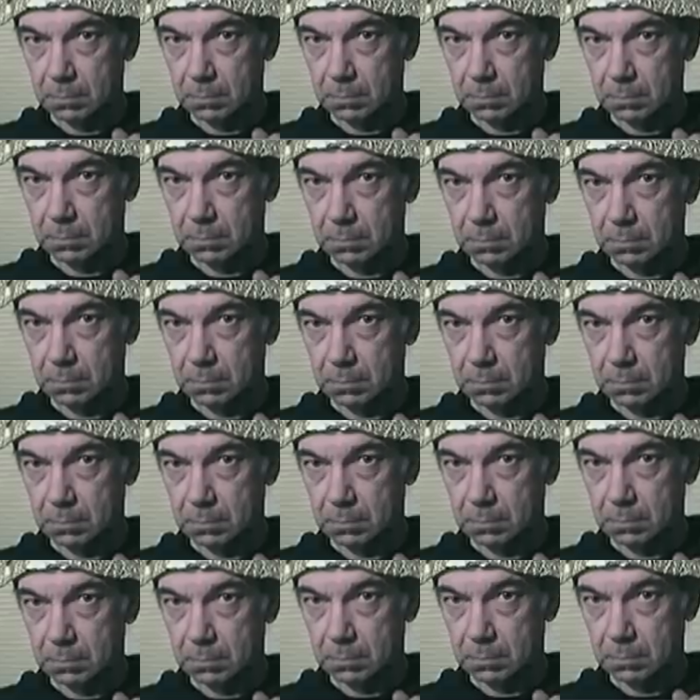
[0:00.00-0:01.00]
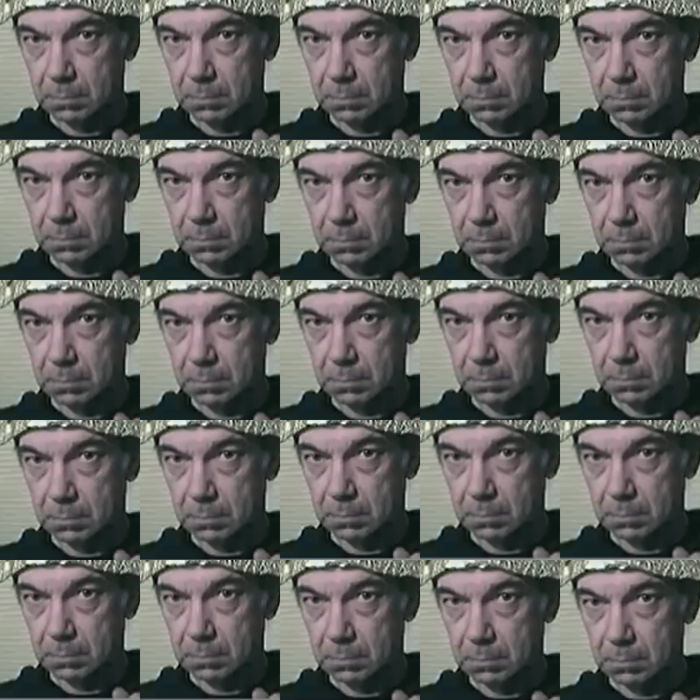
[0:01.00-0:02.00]

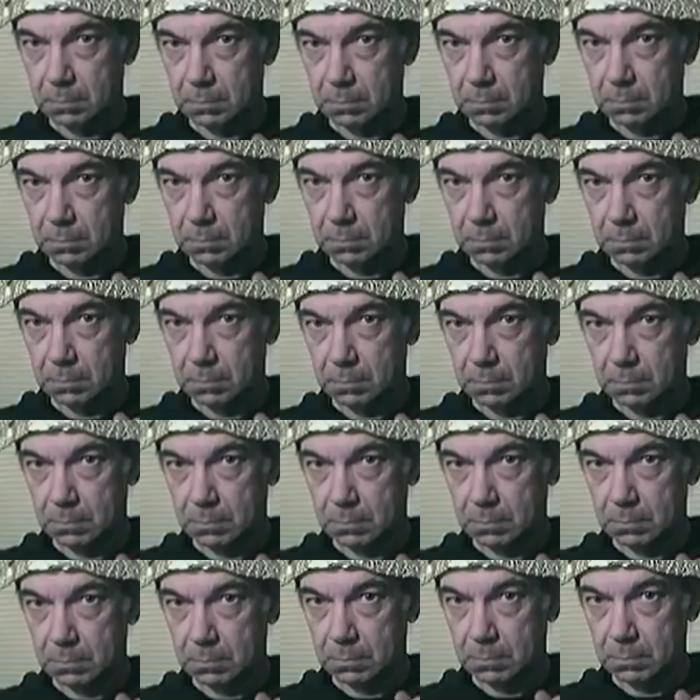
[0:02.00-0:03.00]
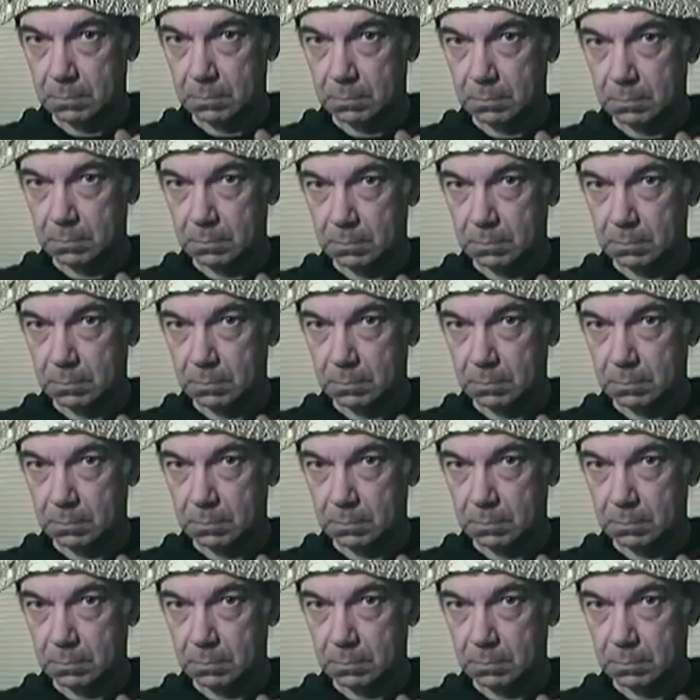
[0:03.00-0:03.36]
[no speech]